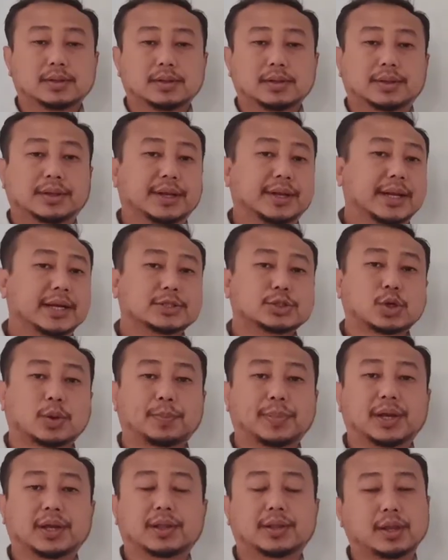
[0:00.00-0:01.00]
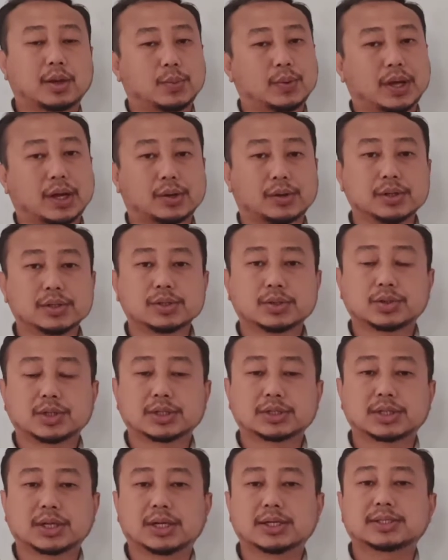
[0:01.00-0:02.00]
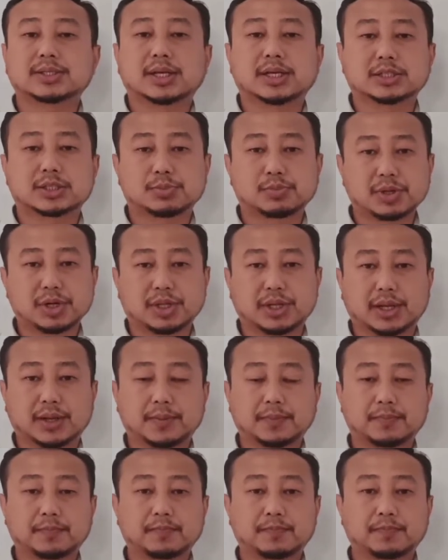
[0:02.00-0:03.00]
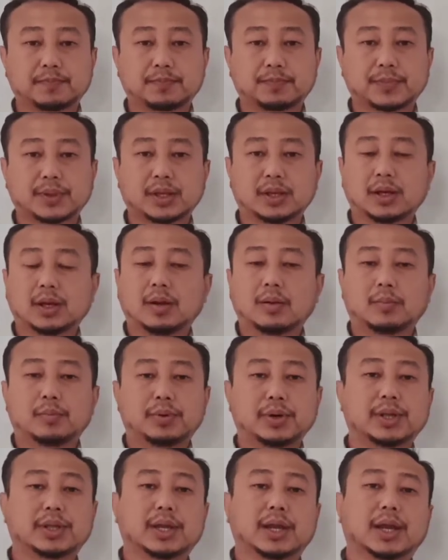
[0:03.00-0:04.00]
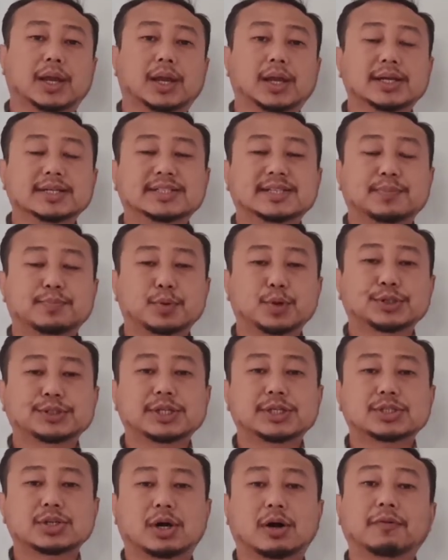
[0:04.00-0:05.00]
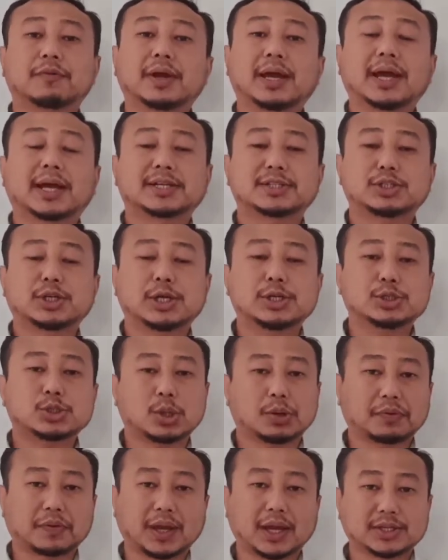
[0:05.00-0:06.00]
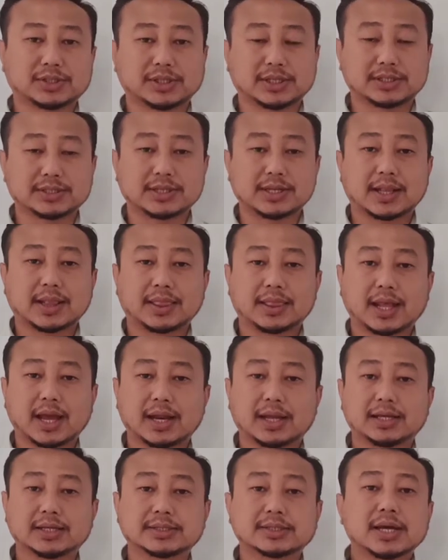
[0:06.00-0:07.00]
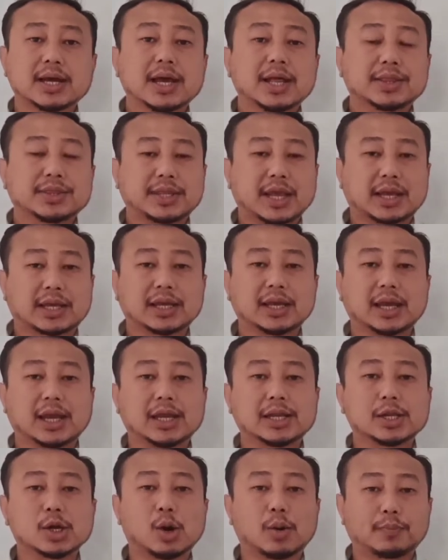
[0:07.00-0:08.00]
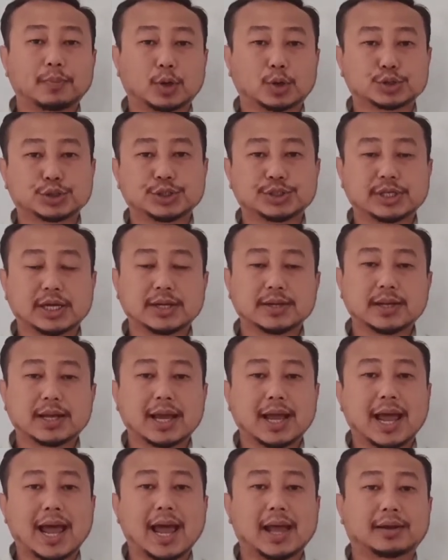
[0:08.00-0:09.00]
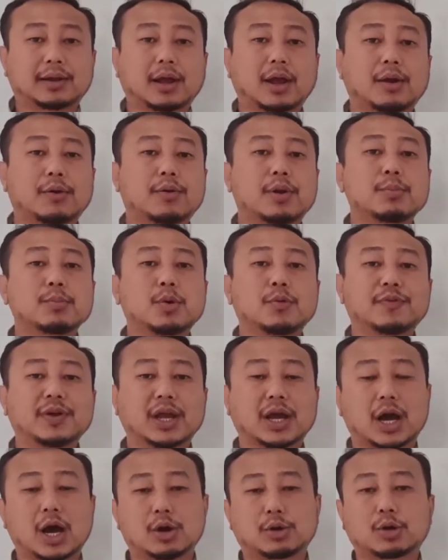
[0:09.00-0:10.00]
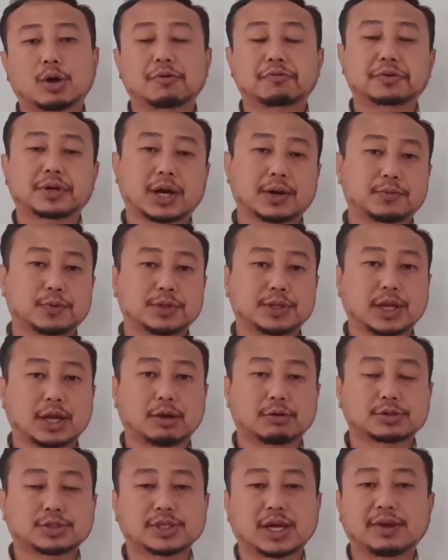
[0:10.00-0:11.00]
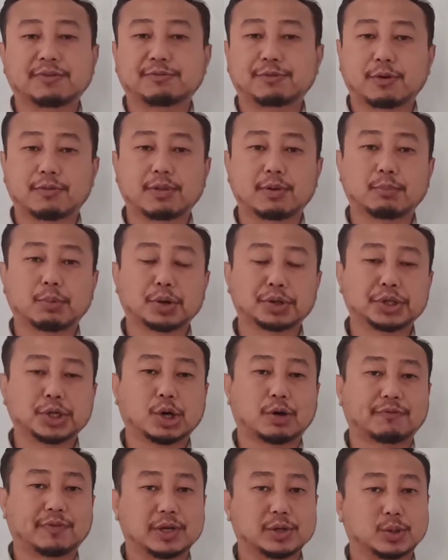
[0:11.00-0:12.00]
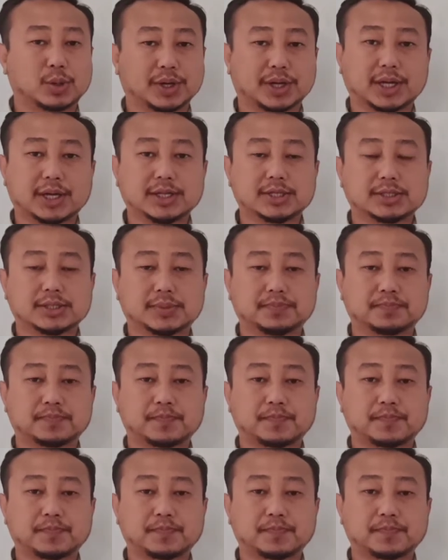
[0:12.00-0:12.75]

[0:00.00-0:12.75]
The next topic that we are going to discuss is breathing. Breathing is the process of exchange of gases, that is, taking in oxygen and removing out of carbon dioxide from the body of an organism.